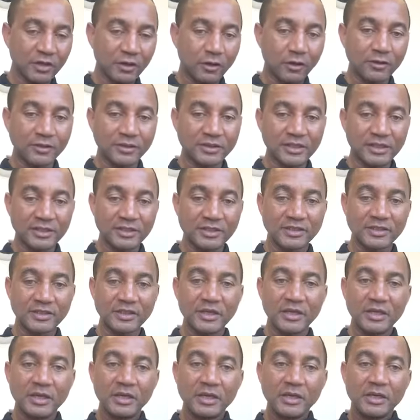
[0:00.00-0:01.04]
contents
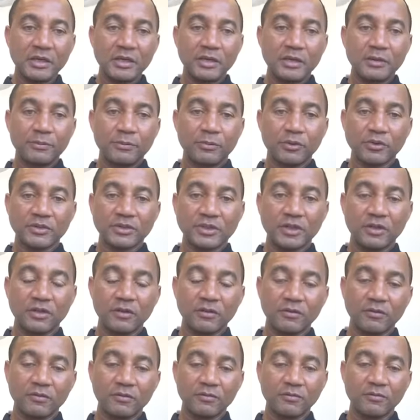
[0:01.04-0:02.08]
posted
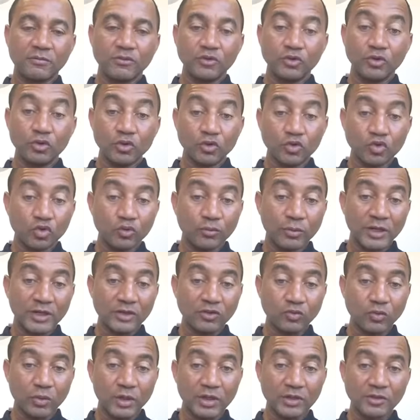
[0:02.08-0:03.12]
on YouTube
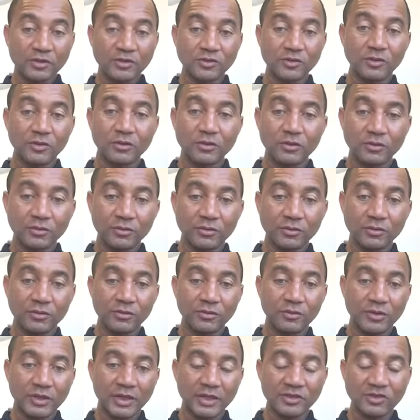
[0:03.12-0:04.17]
as well, so
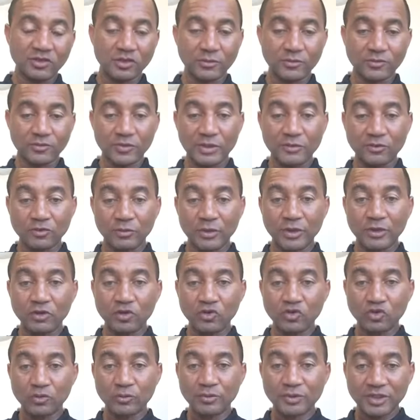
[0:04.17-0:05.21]
you can subscribe to my
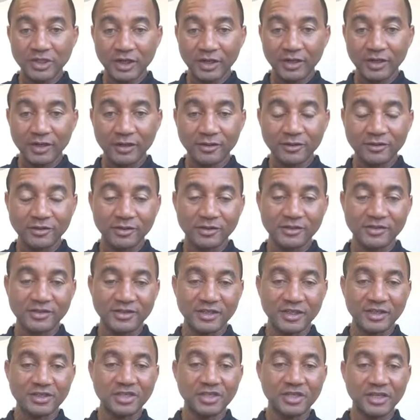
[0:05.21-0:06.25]
YouTube channel. Just
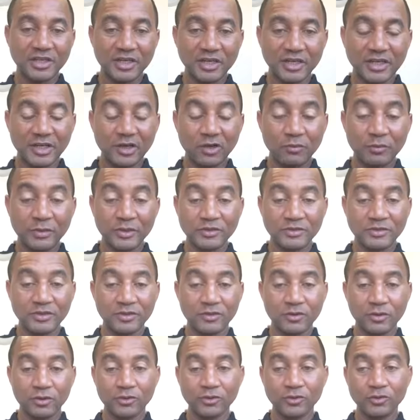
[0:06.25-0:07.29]
search Ikenna
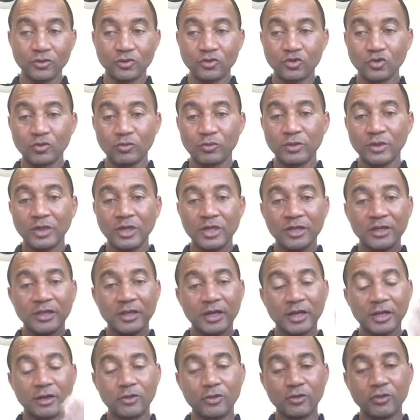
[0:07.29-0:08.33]
Umezudike on YouTube.
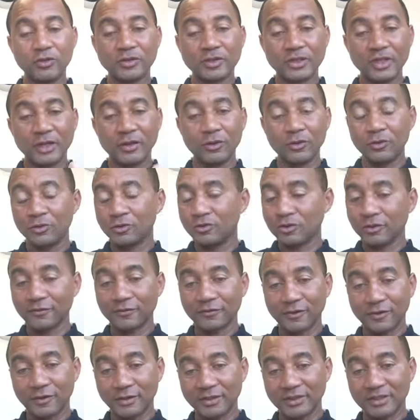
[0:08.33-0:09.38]
There are loads and loads
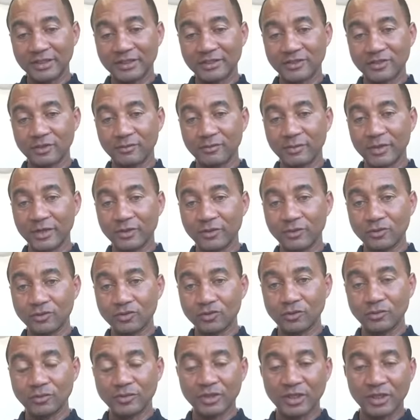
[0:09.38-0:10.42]
of contents on my
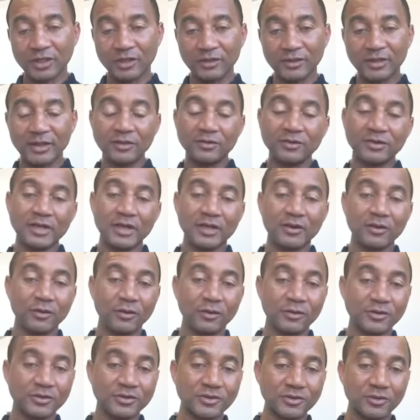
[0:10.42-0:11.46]
YouTube channel that you can
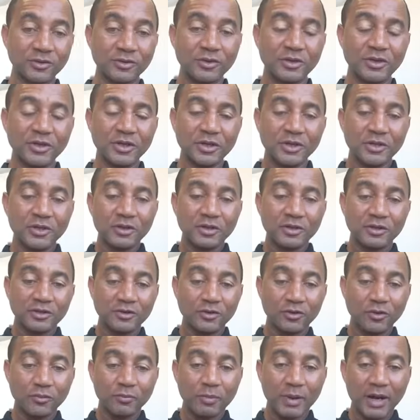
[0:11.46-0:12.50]
also
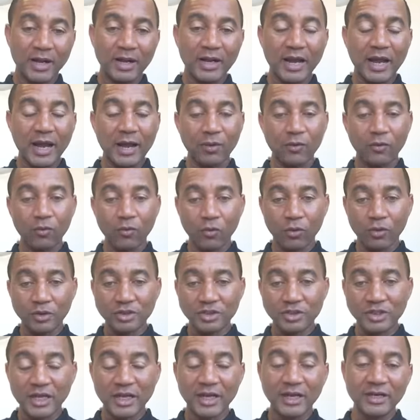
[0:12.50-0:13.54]
go back and
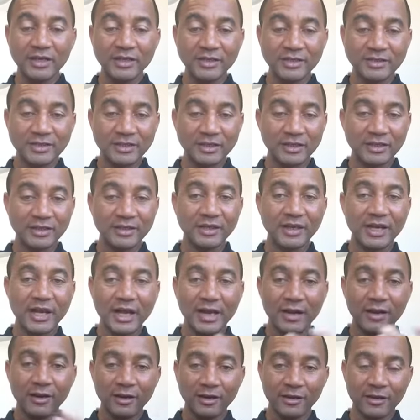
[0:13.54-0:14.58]
watch and listen
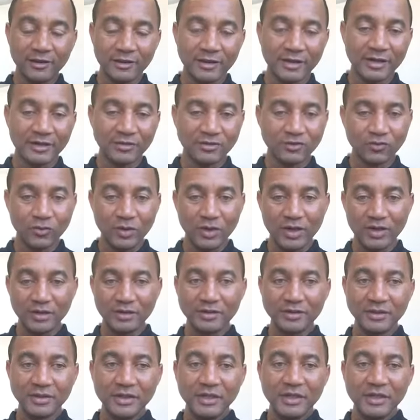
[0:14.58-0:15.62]
and learn as well.